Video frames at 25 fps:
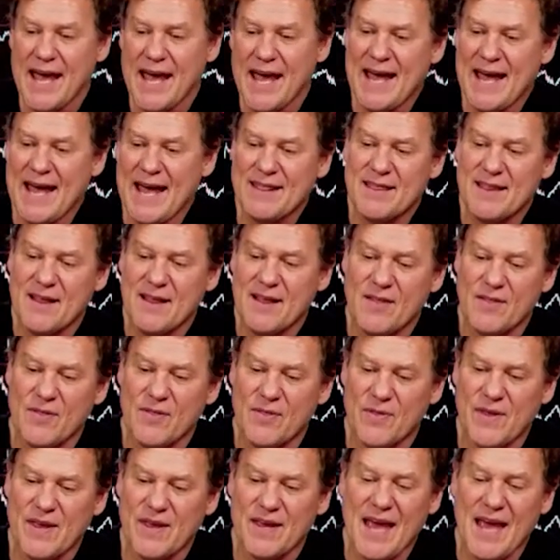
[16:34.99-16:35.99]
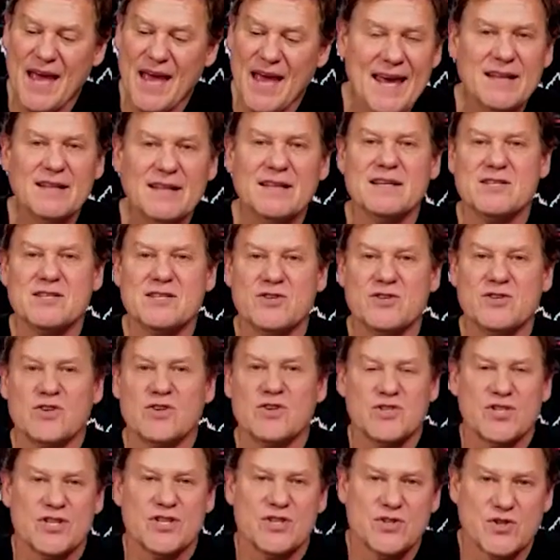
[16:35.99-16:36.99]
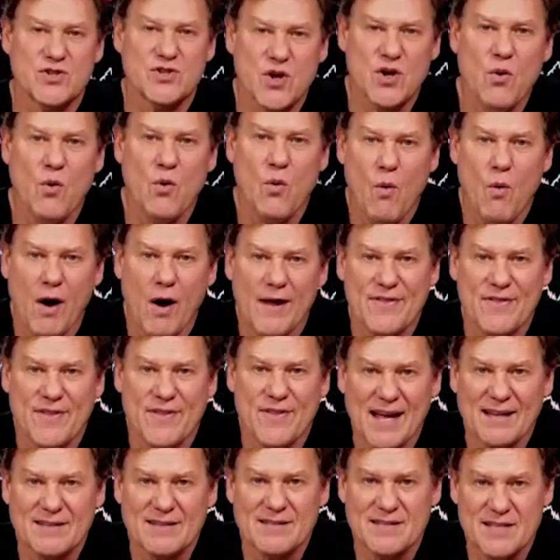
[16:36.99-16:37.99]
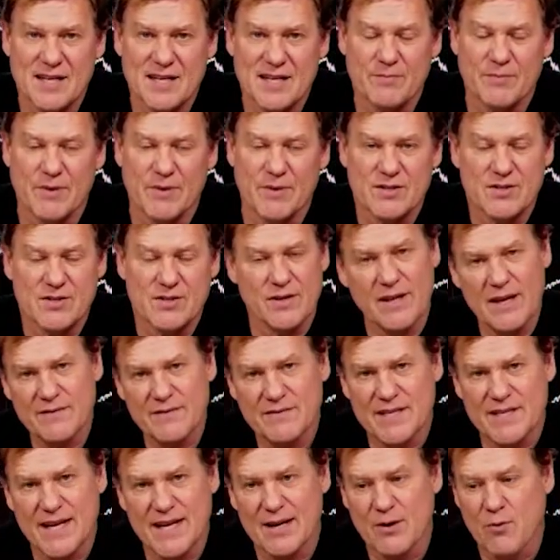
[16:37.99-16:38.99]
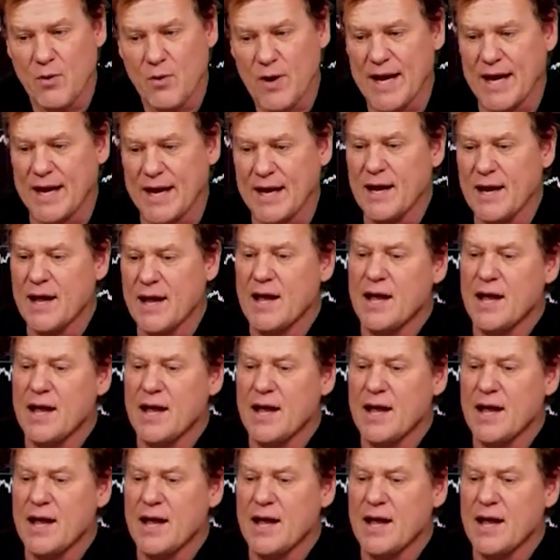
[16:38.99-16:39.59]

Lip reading: And the A-listers just don't want that stigma. So they've stayed away.